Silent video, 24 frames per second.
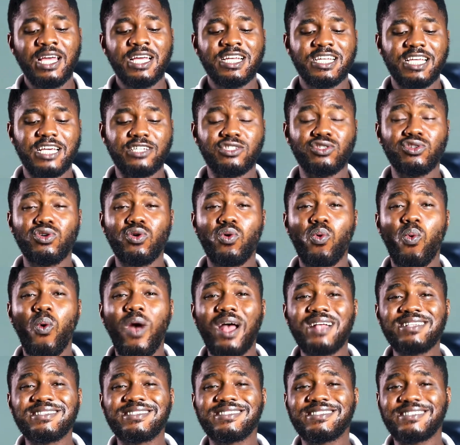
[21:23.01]
There's no
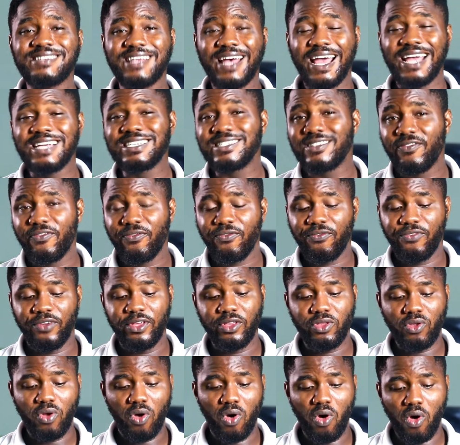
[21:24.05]
one size
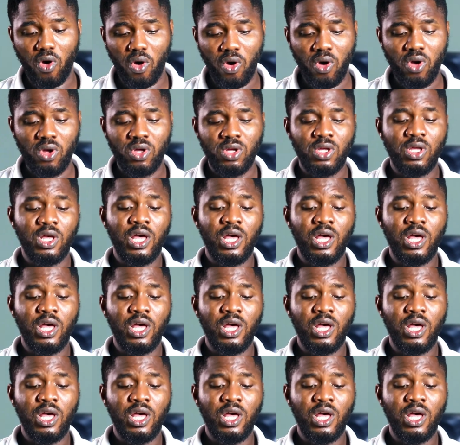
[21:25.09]
fit all.